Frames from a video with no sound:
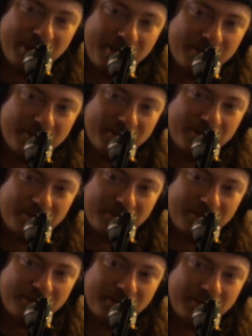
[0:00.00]

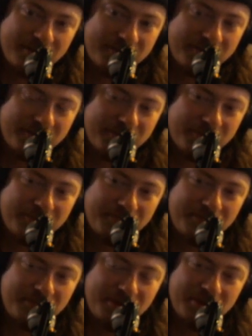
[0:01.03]

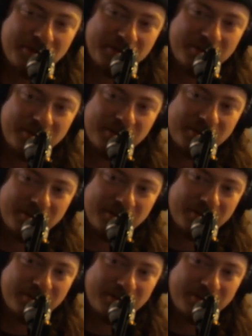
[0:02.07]
The person shown says nothing.